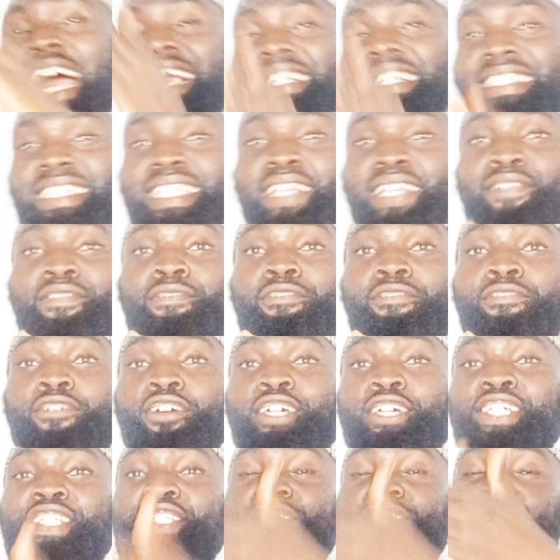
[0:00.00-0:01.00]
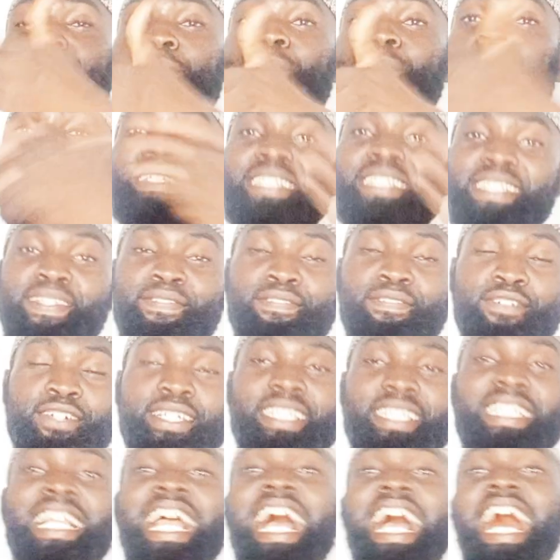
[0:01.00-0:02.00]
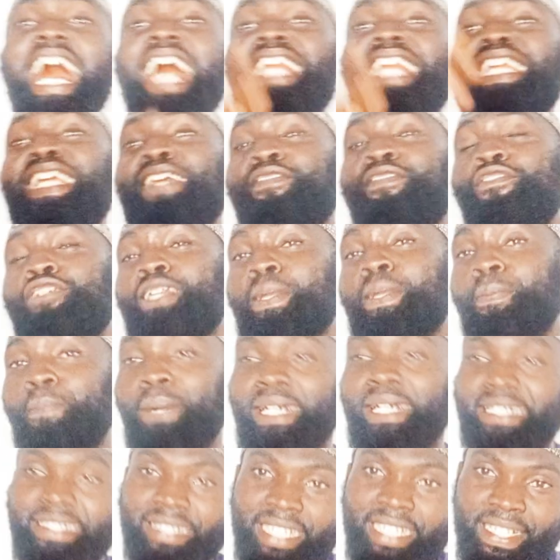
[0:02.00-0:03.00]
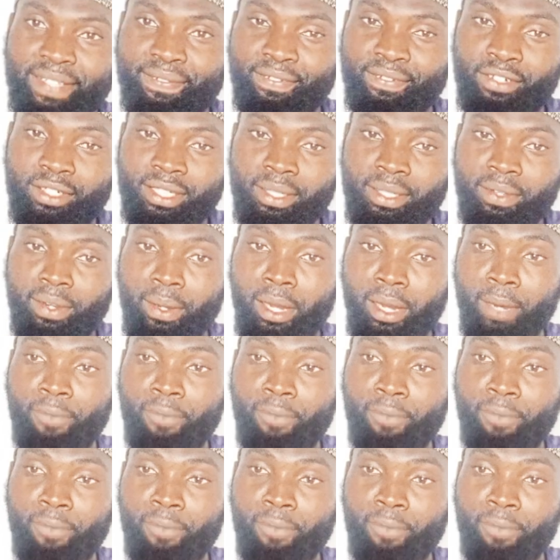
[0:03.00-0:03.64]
active voice to the passive voice and even the past tense verb.